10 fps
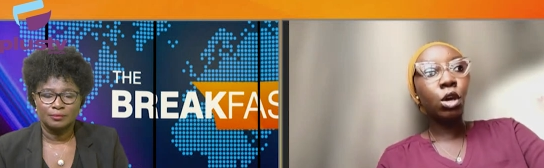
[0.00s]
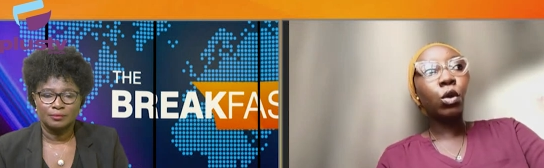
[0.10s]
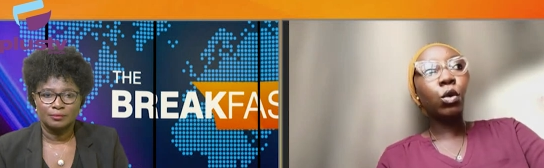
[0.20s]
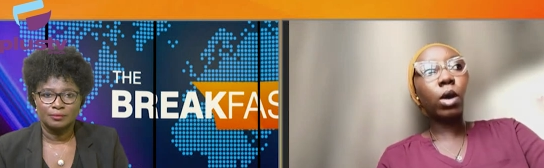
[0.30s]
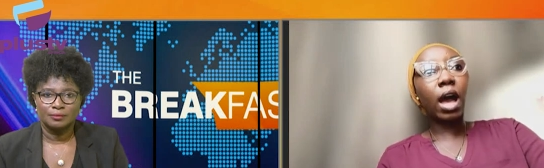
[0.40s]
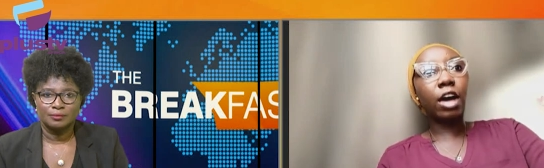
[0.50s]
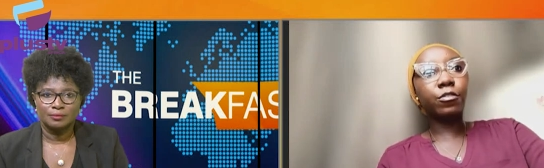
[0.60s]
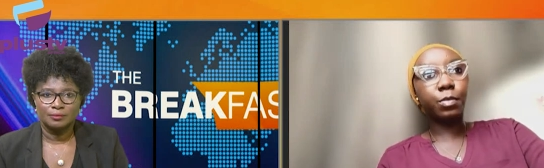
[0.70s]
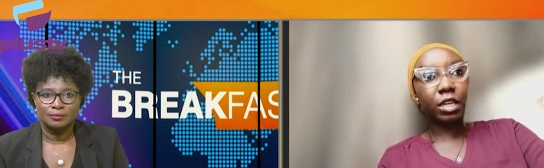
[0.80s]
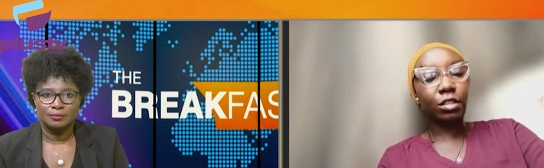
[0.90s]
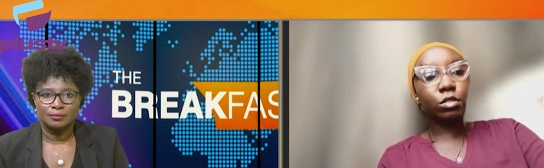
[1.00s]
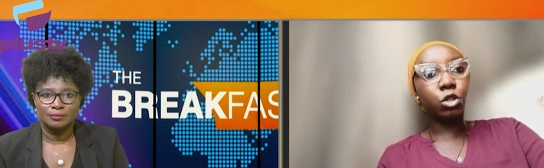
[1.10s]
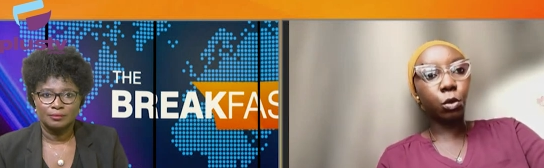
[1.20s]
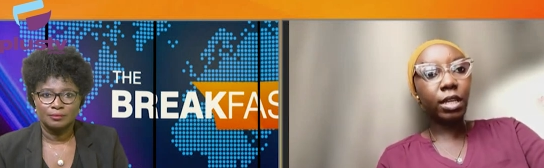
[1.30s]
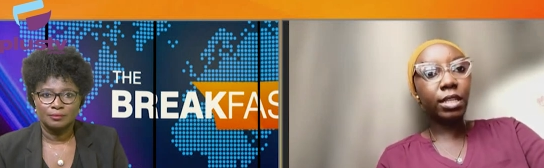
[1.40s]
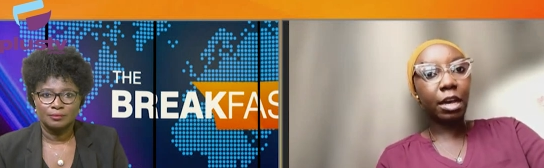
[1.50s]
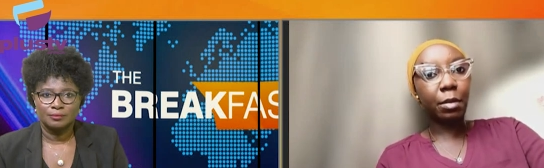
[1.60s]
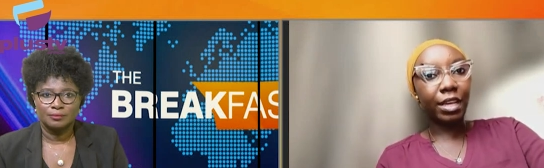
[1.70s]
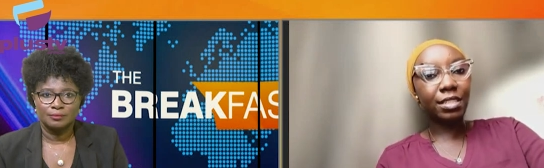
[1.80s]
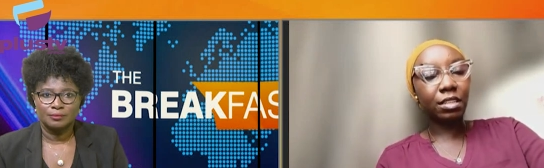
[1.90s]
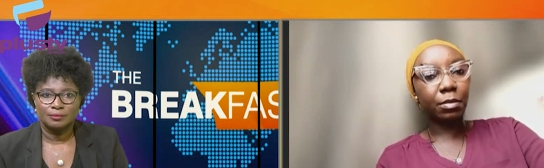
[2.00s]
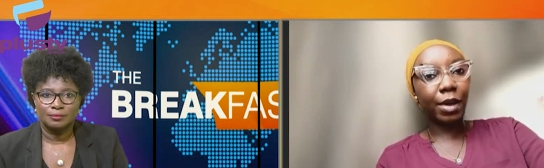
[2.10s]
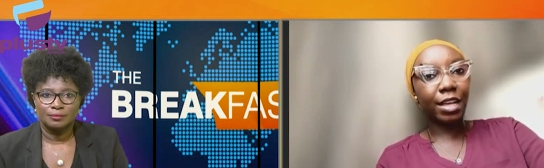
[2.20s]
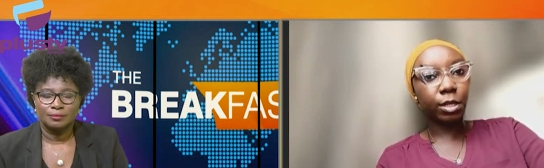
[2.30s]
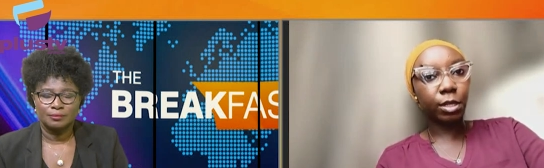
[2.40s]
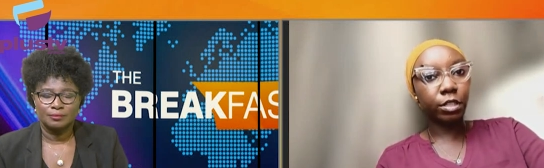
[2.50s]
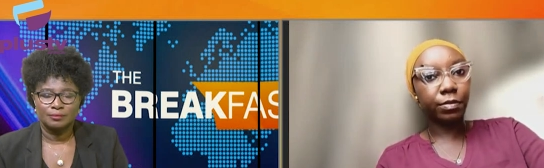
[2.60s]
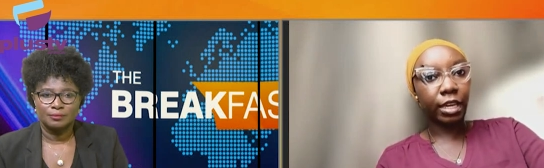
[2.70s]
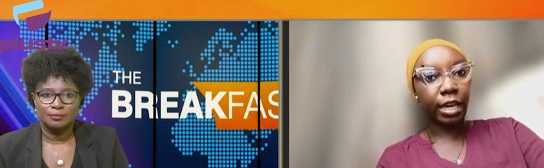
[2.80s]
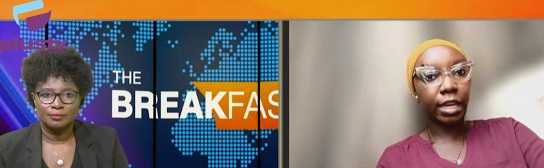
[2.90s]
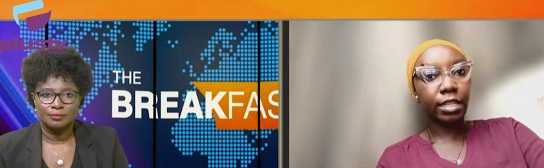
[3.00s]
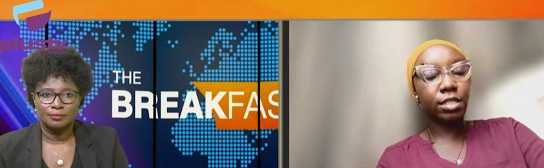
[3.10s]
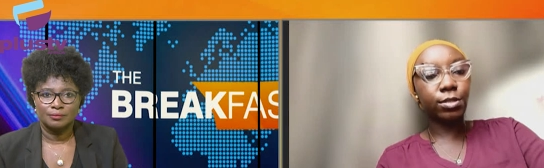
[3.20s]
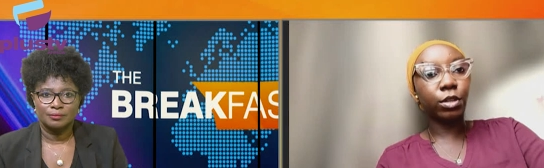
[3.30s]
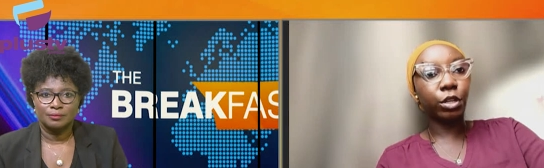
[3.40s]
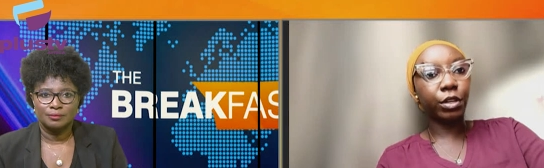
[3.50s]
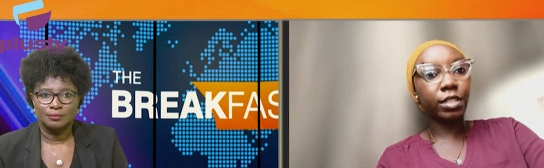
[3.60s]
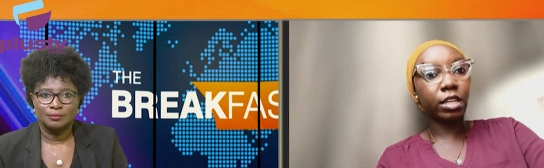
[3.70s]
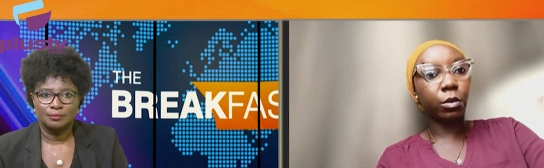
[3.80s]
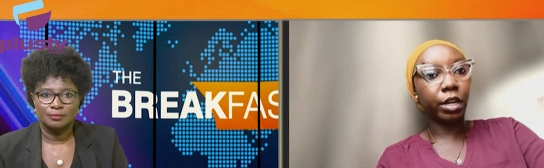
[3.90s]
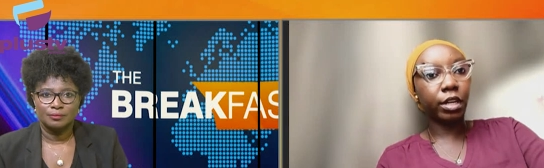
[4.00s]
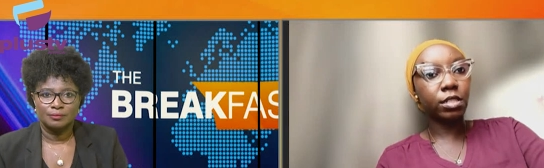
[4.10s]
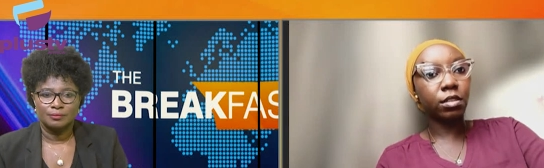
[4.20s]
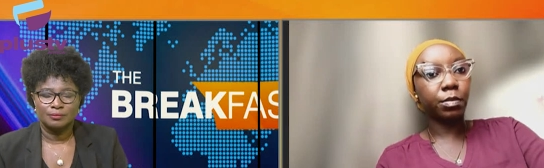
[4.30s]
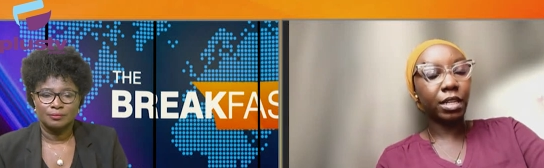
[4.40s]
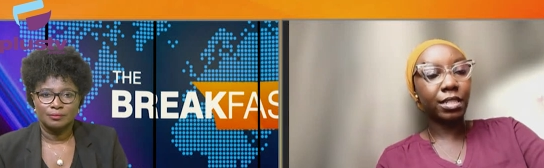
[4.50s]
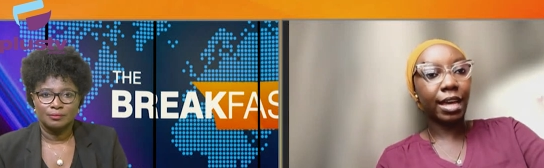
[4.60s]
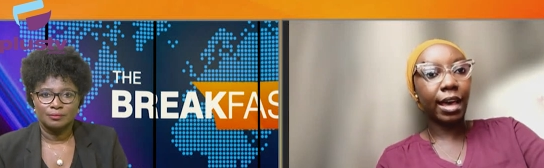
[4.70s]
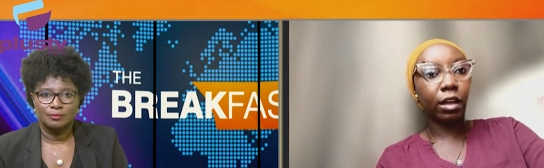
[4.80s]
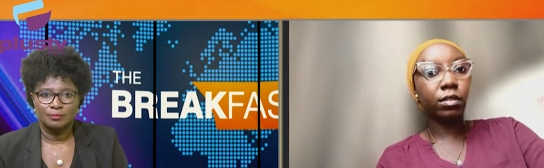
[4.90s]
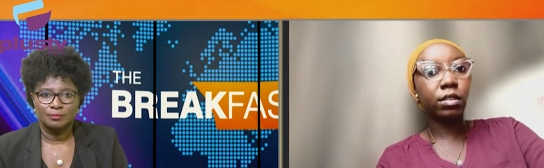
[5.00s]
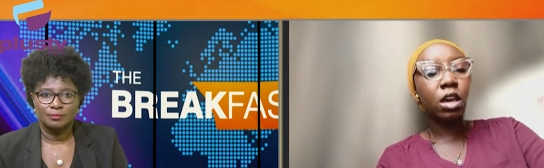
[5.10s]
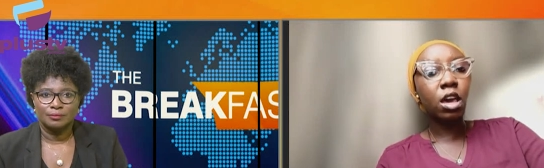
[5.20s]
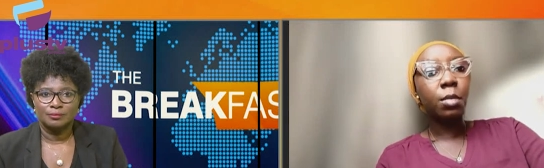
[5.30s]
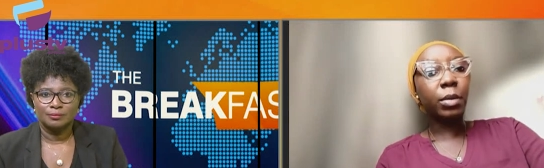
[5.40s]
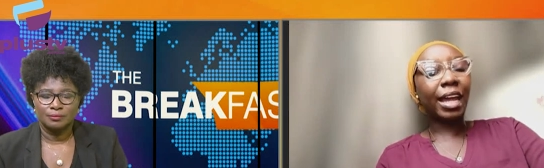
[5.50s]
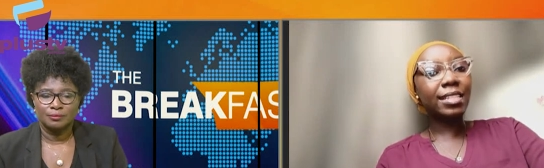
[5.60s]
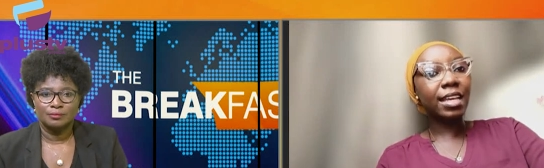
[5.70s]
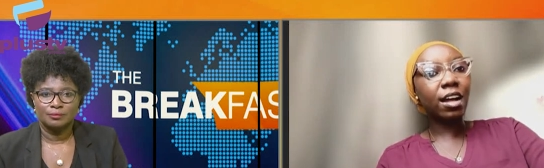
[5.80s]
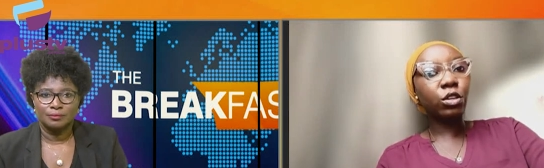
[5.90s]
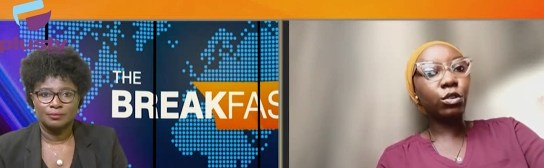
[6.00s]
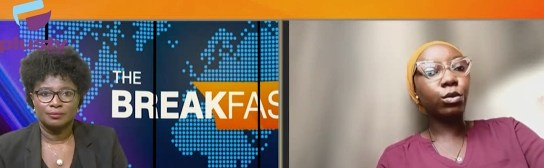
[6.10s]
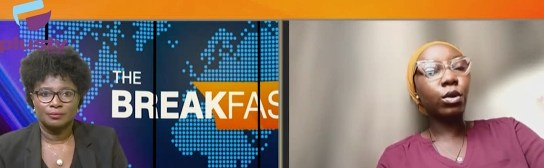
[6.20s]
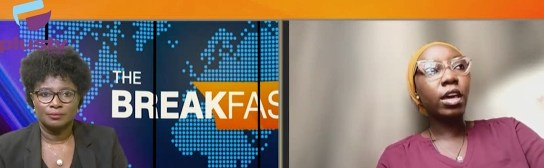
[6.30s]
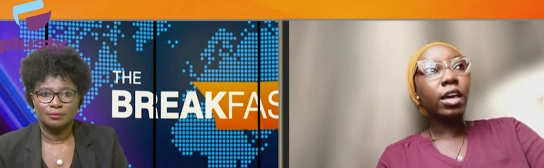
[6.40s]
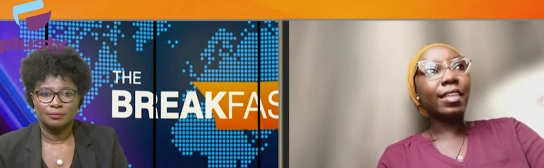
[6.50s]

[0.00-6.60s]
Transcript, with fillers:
Speaker 1: who have been doing their best in the past couple of years to increase awareness on mental health. But I tell you that